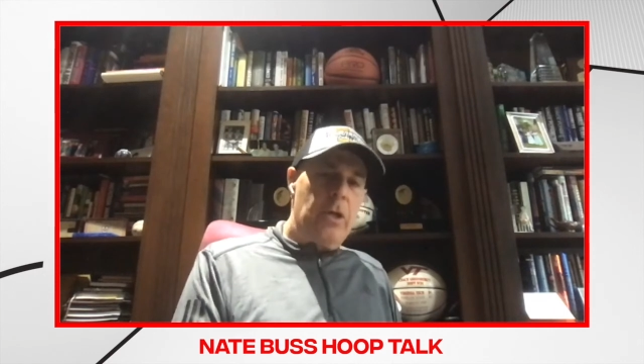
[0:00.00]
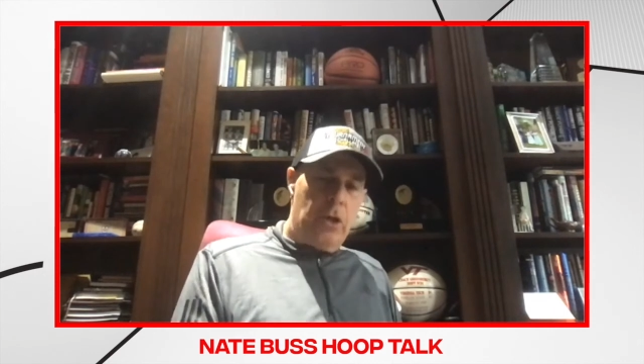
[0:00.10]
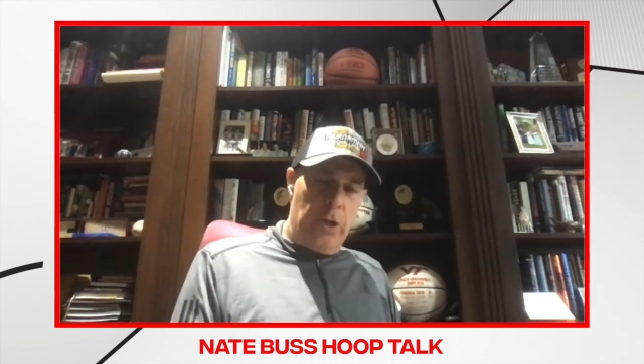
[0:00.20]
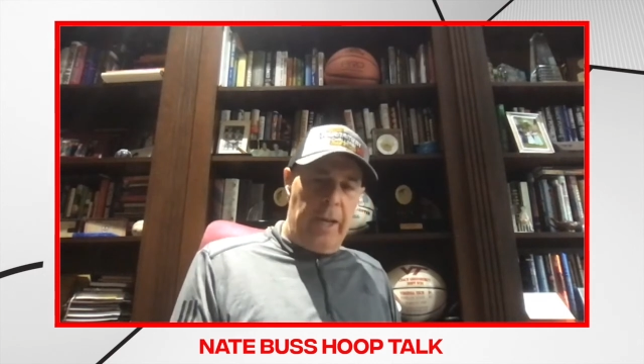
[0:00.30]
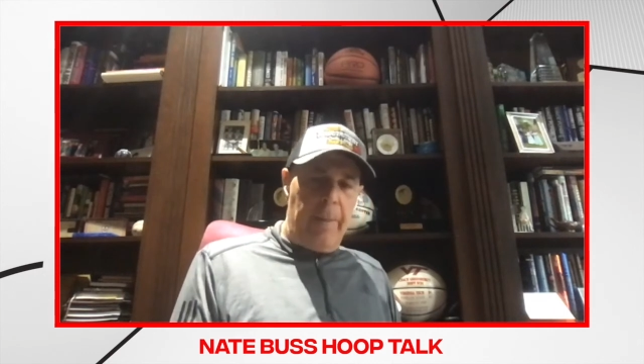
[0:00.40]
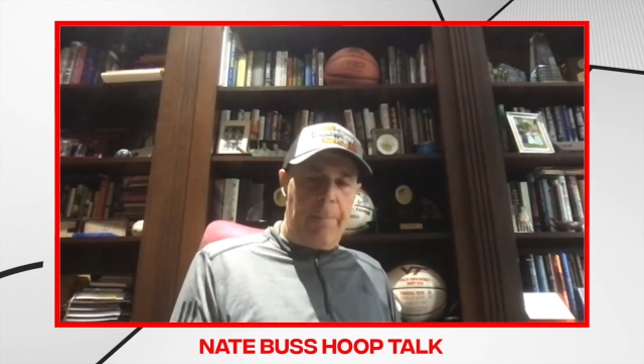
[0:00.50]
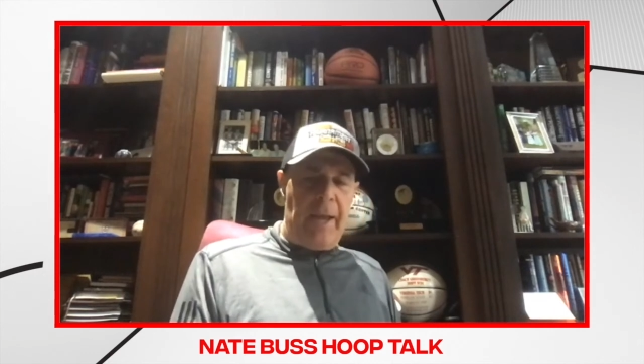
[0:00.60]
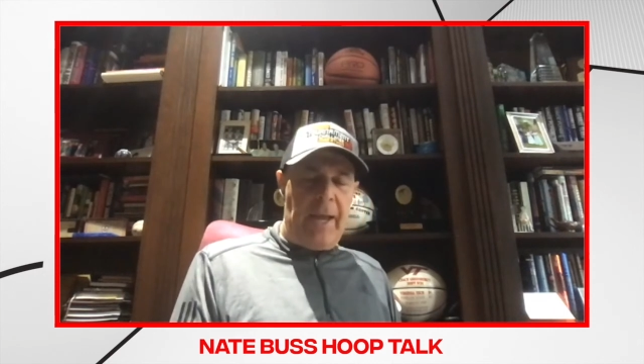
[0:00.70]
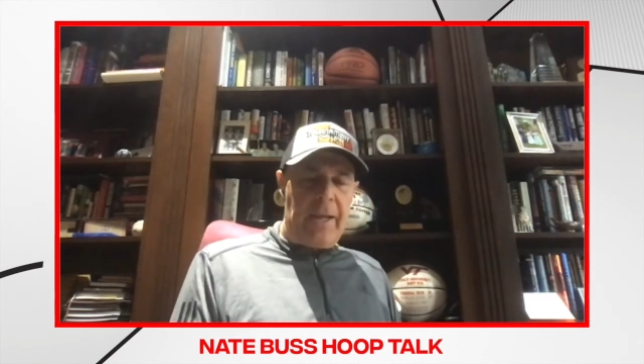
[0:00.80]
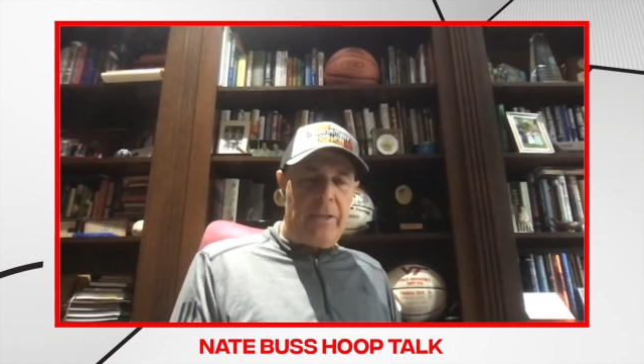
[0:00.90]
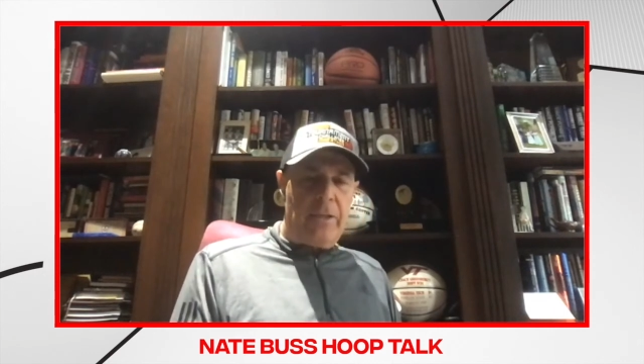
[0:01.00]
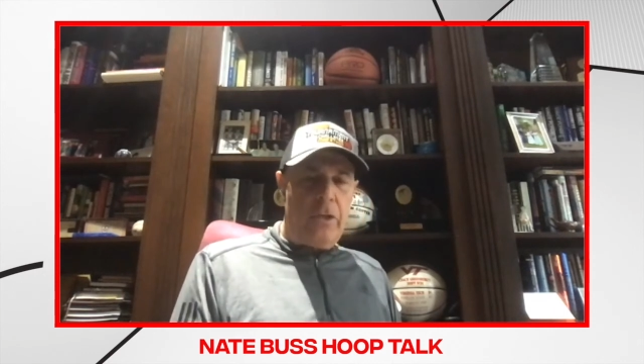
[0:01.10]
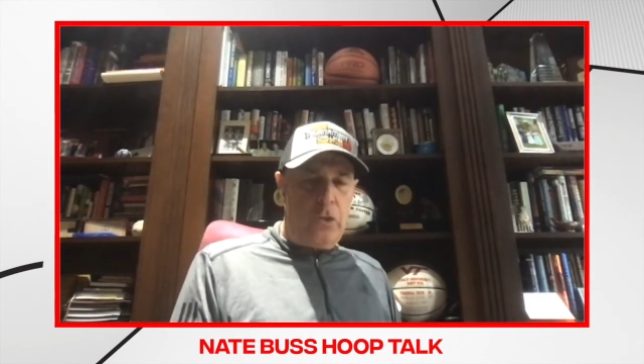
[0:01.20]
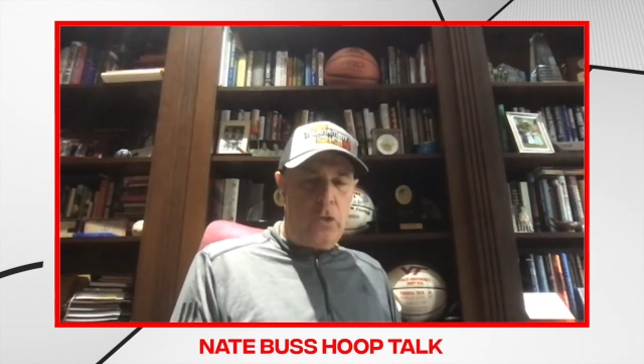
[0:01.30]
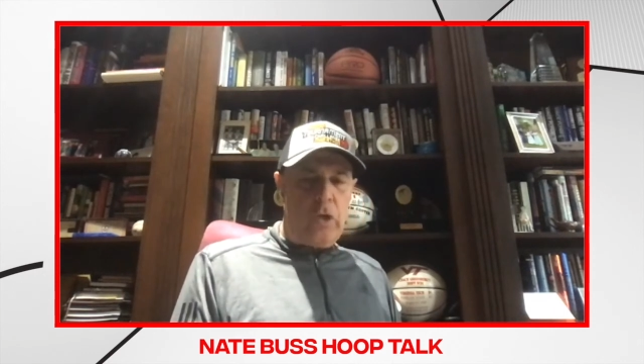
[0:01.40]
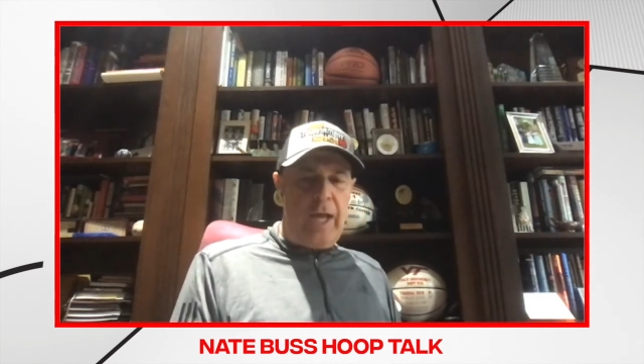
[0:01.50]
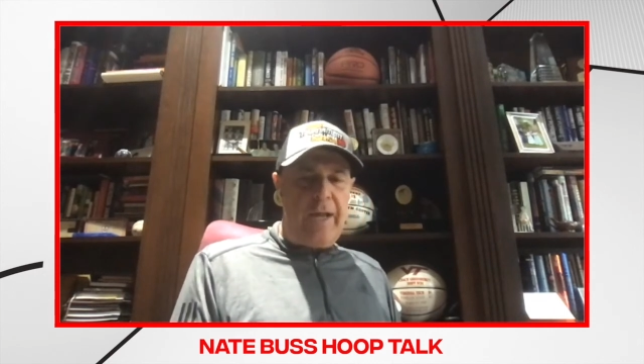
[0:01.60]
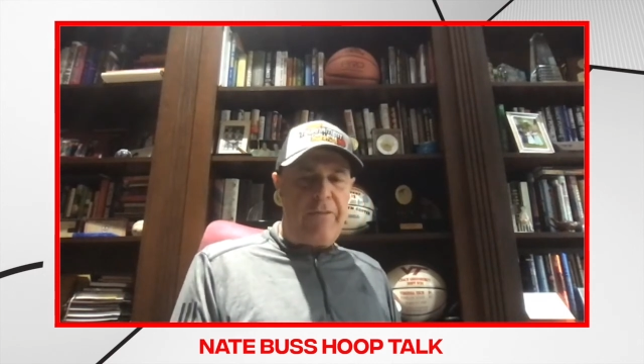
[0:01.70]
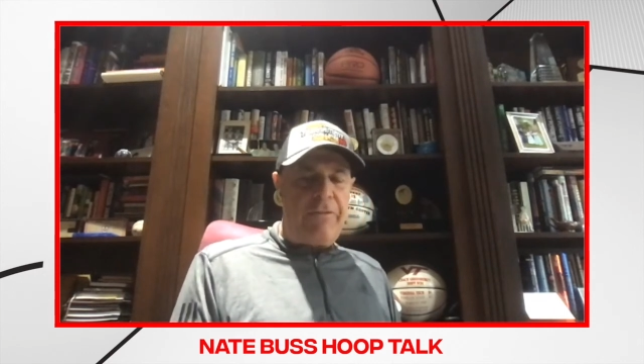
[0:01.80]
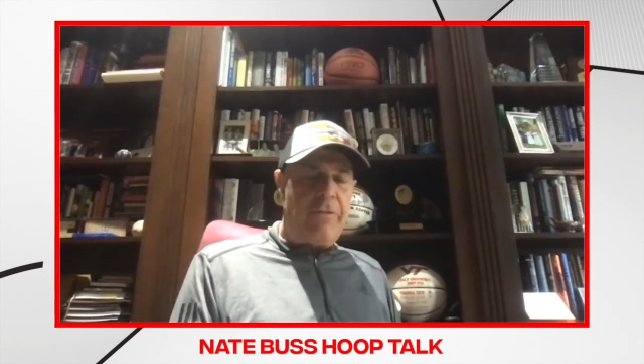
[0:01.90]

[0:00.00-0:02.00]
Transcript: could impact your life